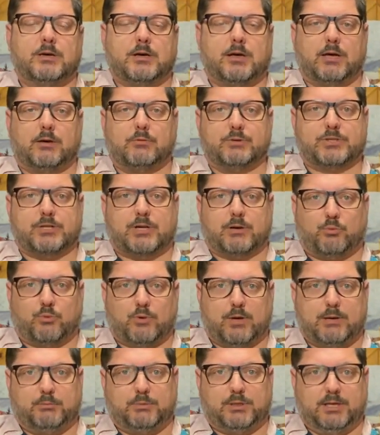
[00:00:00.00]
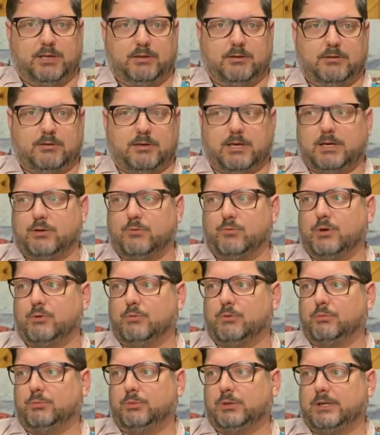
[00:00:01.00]
I will stop rambling and we
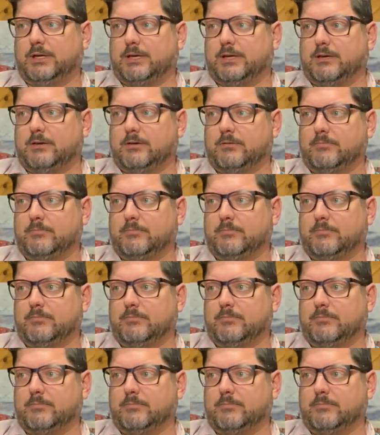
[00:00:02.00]
will play.